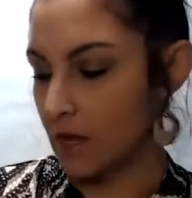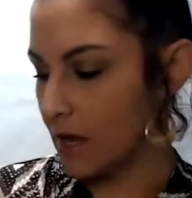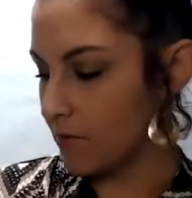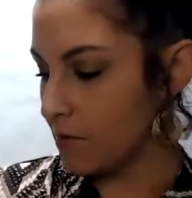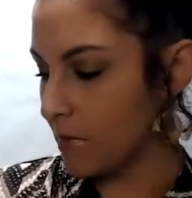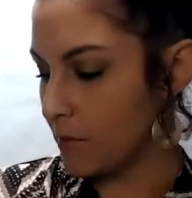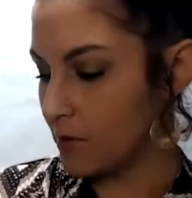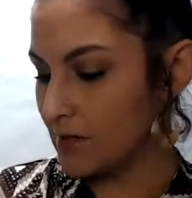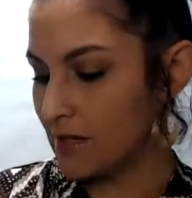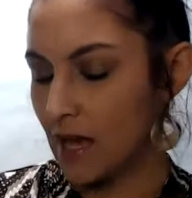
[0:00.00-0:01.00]
I can't remember
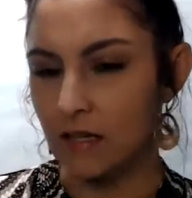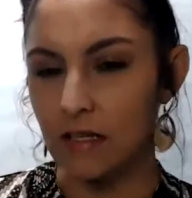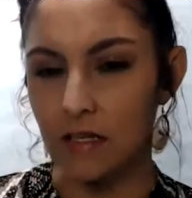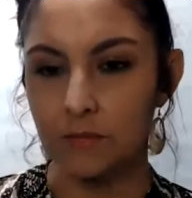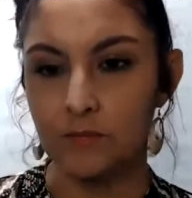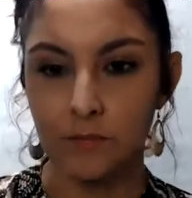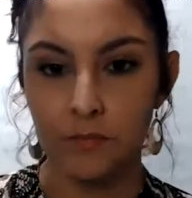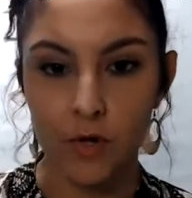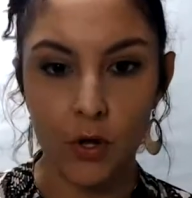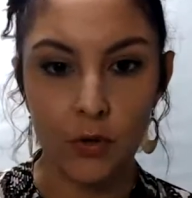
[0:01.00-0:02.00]
exactly
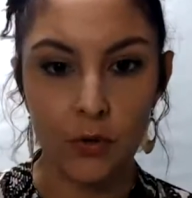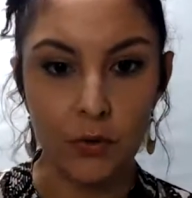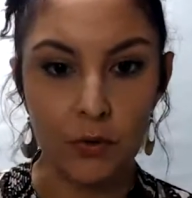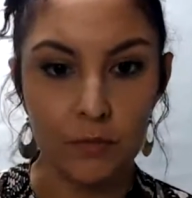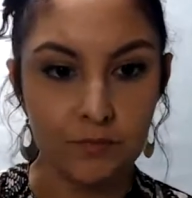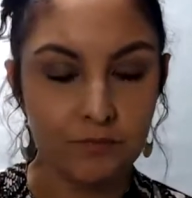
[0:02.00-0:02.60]
who.